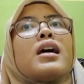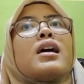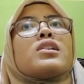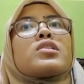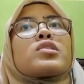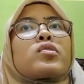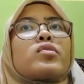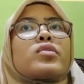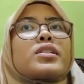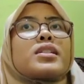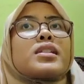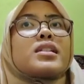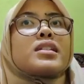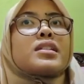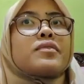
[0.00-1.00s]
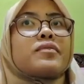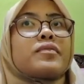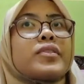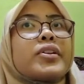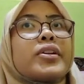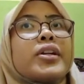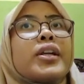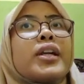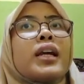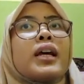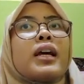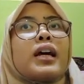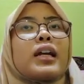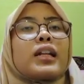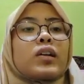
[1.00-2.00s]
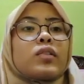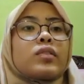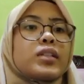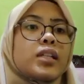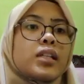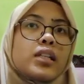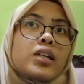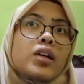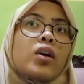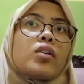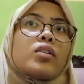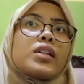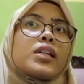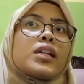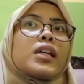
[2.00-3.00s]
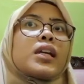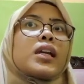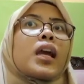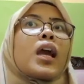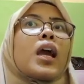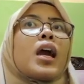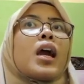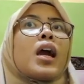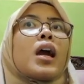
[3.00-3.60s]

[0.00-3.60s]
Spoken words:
source receiver, encoding decoding.